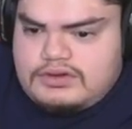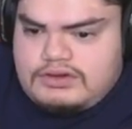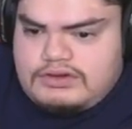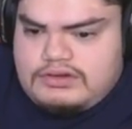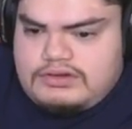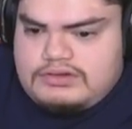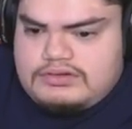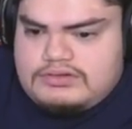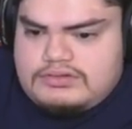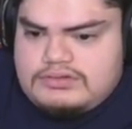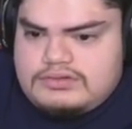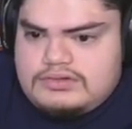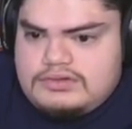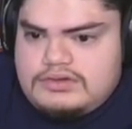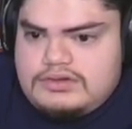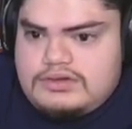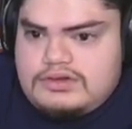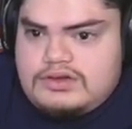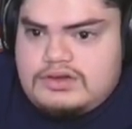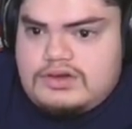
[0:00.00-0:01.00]

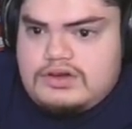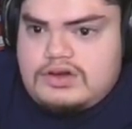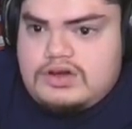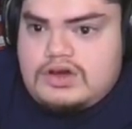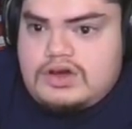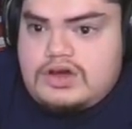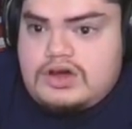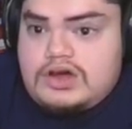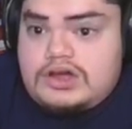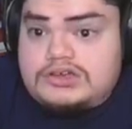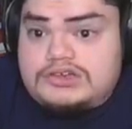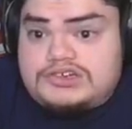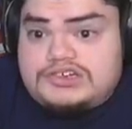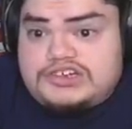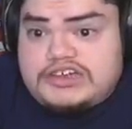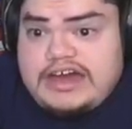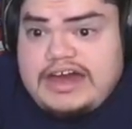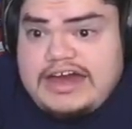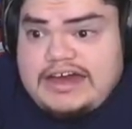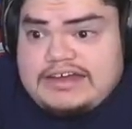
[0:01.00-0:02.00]
Boom!
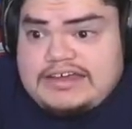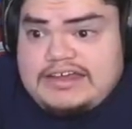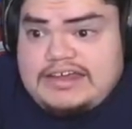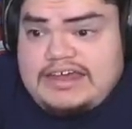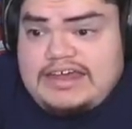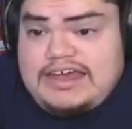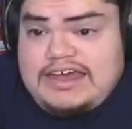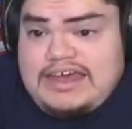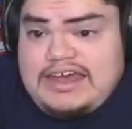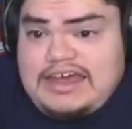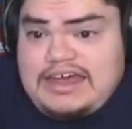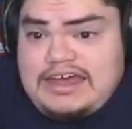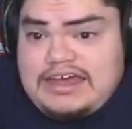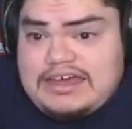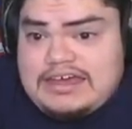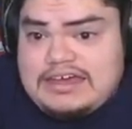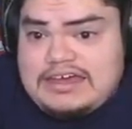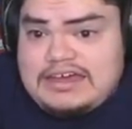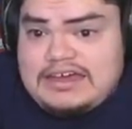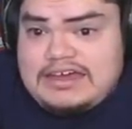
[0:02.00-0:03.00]
Jackie?
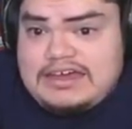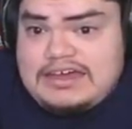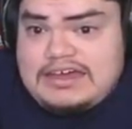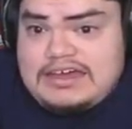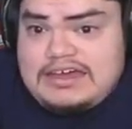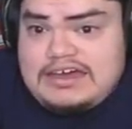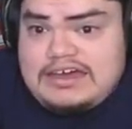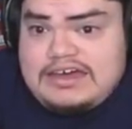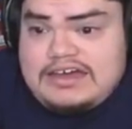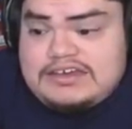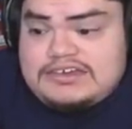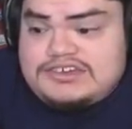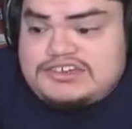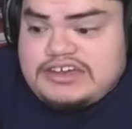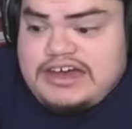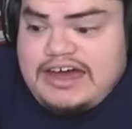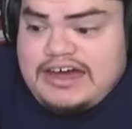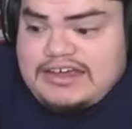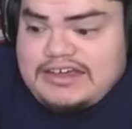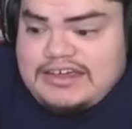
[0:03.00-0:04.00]

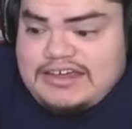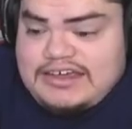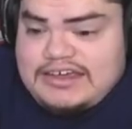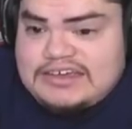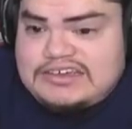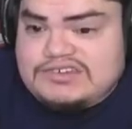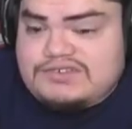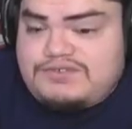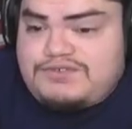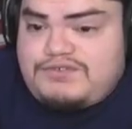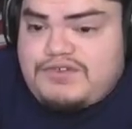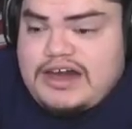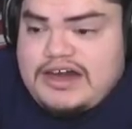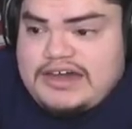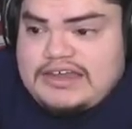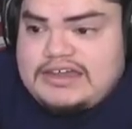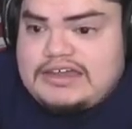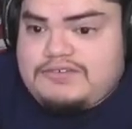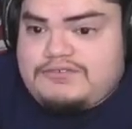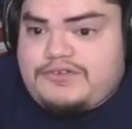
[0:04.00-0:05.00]
Jackie is
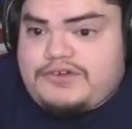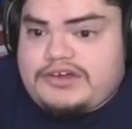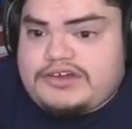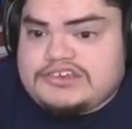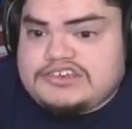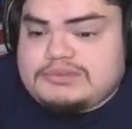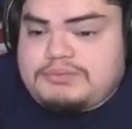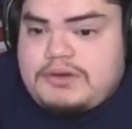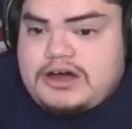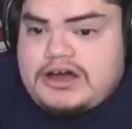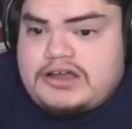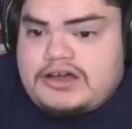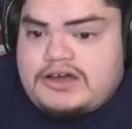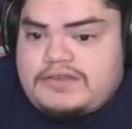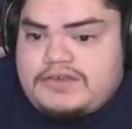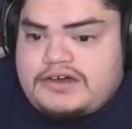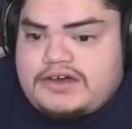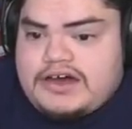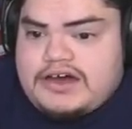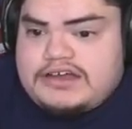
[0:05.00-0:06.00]
fighting for his spot on
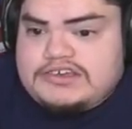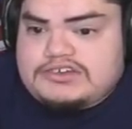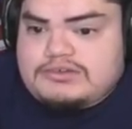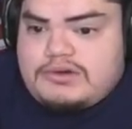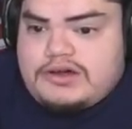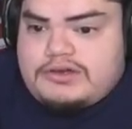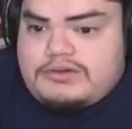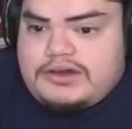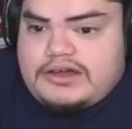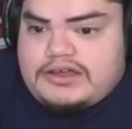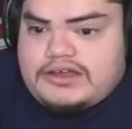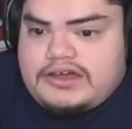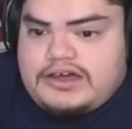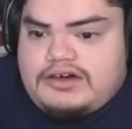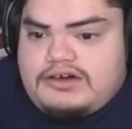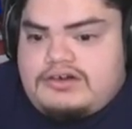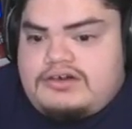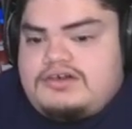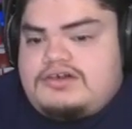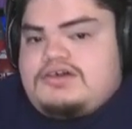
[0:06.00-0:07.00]
the God Squad right
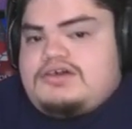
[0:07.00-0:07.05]
now.